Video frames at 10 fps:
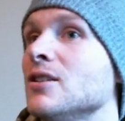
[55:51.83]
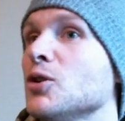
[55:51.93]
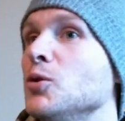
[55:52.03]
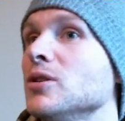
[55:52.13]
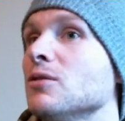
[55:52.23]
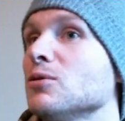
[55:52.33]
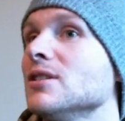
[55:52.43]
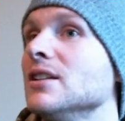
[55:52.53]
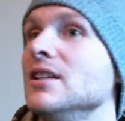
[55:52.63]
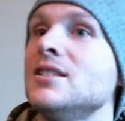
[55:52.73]
it's only in
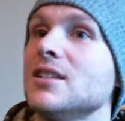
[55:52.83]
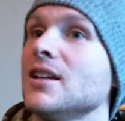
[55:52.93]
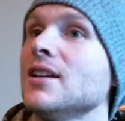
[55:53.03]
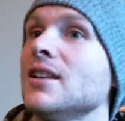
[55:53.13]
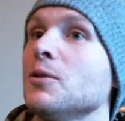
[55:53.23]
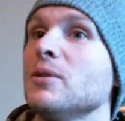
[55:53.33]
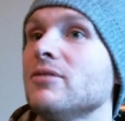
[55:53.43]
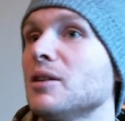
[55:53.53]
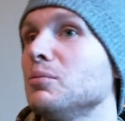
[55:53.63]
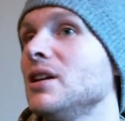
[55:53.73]
releasing it that we
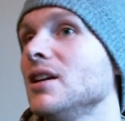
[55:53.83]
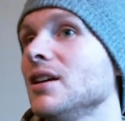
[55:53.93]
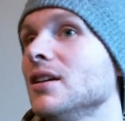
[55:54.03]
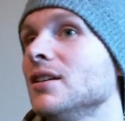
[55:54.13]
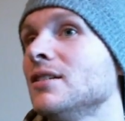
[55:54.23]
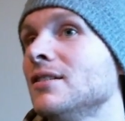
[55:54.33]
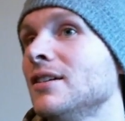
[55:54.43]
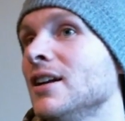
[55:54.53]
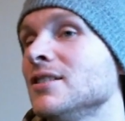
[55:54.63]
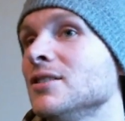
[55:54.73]
find meaning.
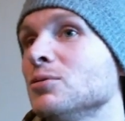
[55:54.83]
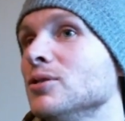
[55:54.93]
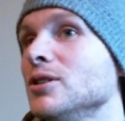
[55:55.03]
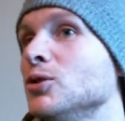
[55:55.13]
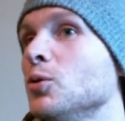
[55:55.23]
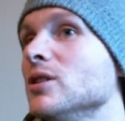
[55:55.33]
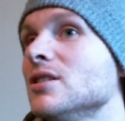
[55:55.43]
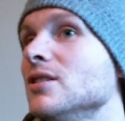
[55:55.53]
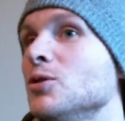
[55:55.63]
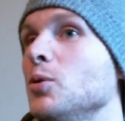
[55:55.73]
And it's this really
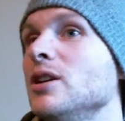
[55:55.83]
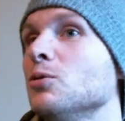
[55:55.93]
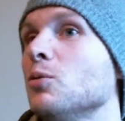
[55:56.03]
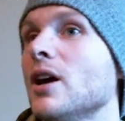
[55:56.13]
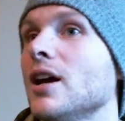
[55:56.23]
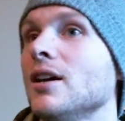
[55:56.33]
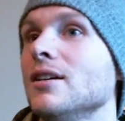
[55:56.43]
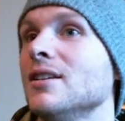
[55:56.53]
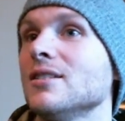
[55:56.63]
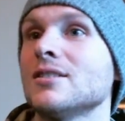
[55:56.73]
twisted, tweaked way,
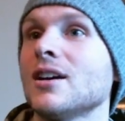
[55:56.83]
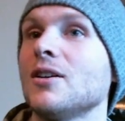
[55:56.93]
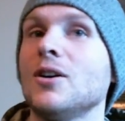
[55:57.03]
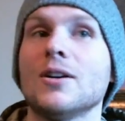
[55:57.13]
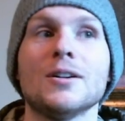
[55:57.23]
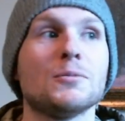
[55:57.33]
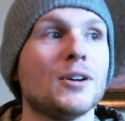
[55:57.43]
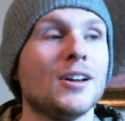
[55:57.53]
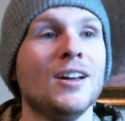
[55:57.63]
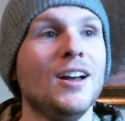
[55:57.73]
and that's kind of hard.
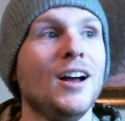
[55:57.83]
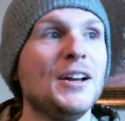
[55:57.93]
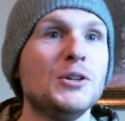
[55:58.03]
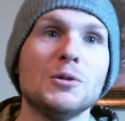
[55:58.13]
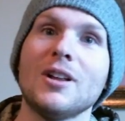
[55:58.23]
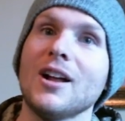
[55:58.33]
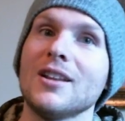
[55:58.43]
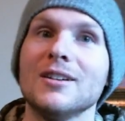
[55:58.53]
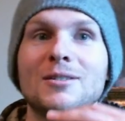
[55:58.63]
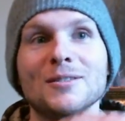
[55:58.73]
Where I do a lot of
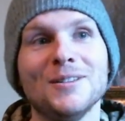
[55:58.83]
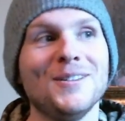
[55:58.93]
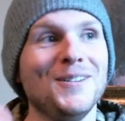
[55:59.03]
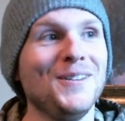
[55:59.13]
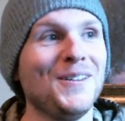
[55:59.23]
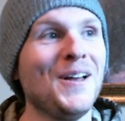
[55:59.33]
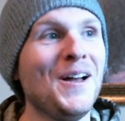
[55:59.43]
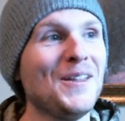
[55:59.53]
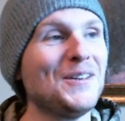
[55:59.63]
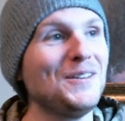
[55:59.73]

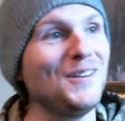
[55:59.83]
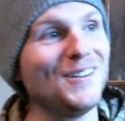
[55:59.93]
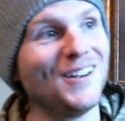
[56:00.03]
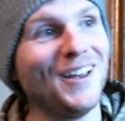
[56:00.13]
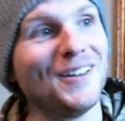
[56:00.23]
the yin yang